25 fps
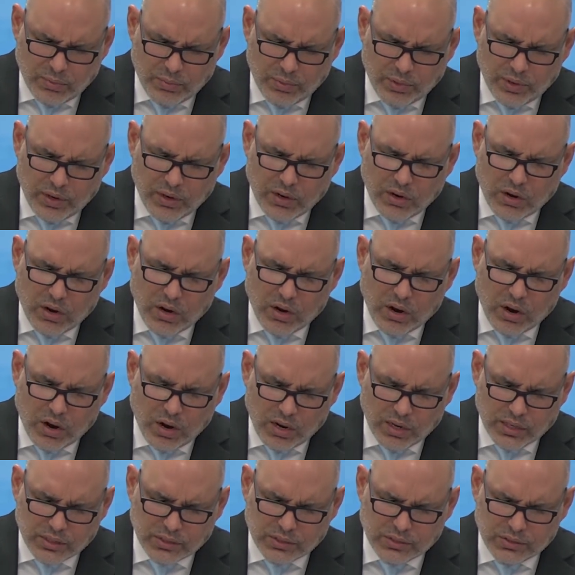Prepare our
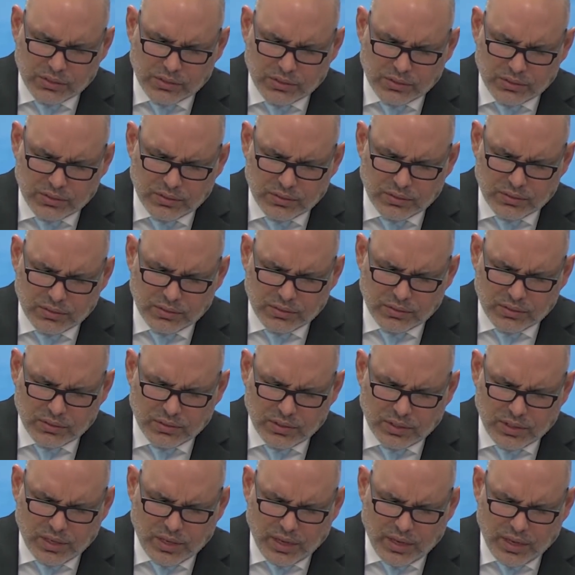hearts
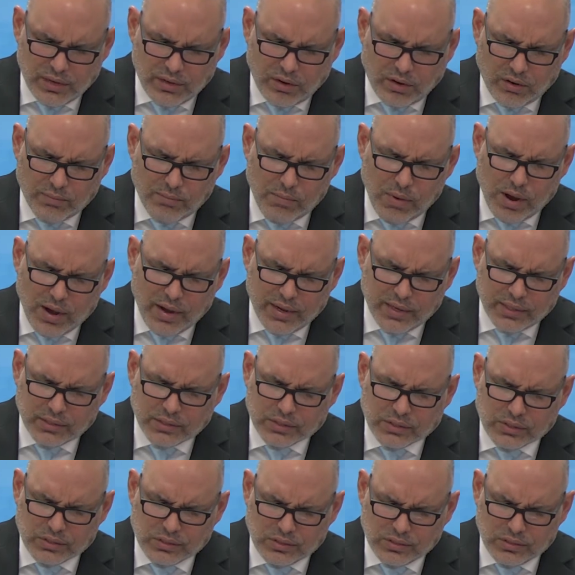and our
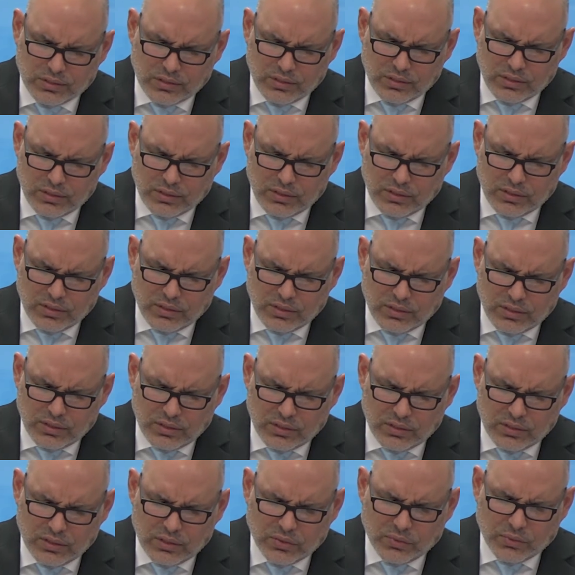minds
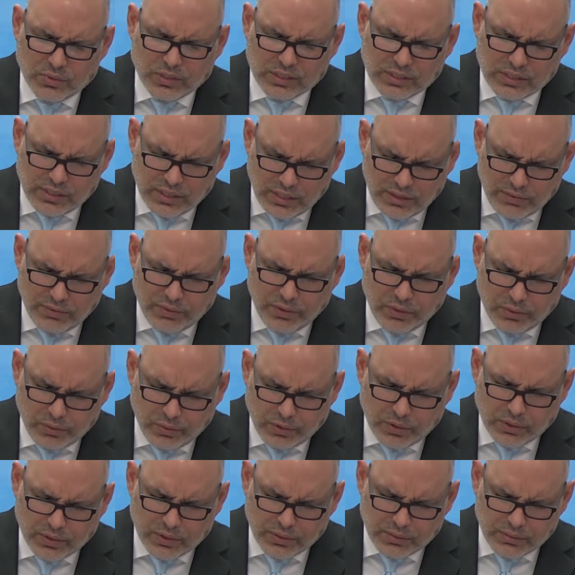to receive
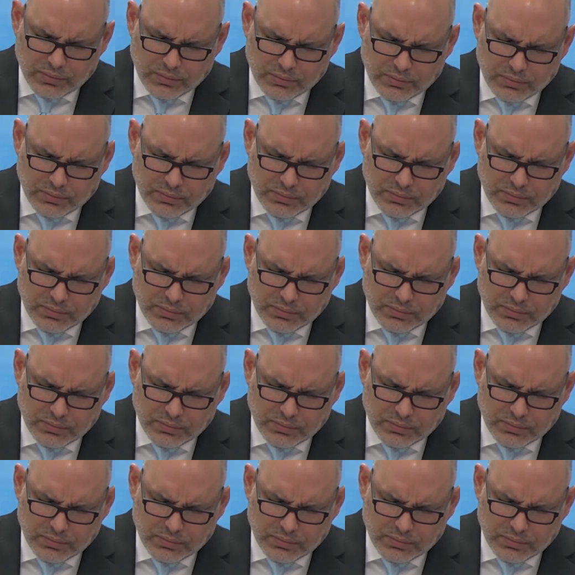your word,